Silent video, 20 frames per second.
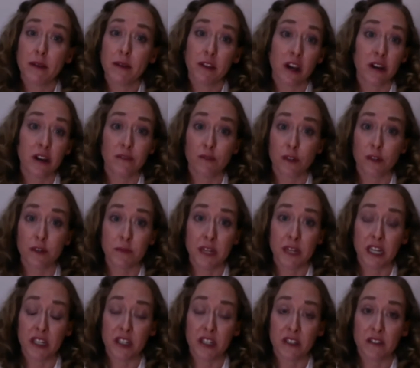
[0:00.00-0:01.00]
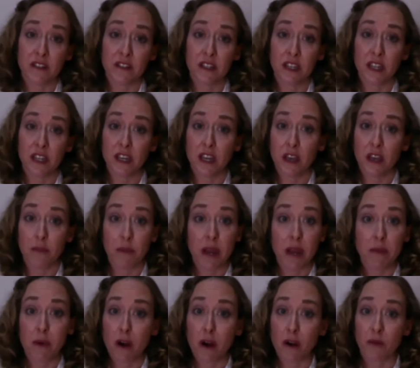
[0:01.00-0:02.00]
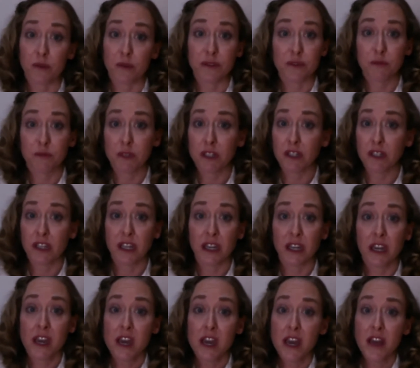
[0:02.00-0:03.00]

law enforcement agency at, at my park was really